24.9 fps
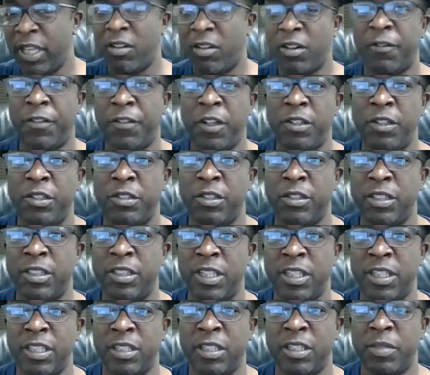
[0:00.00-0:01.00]
on a future
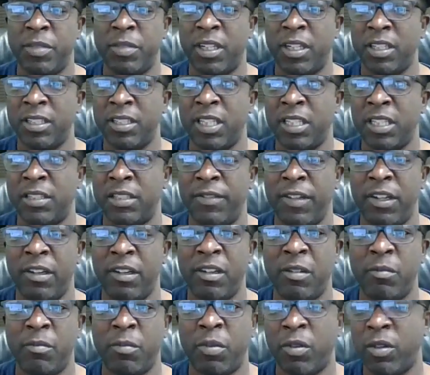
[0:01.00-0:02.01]
agenda because that's a very
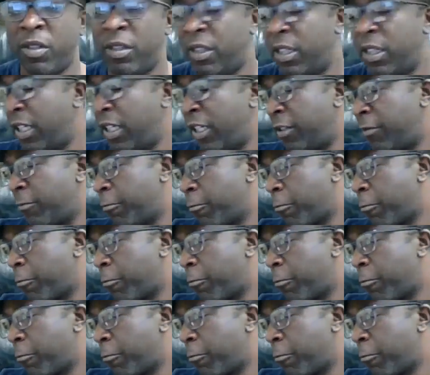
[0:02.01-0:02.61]
important thing.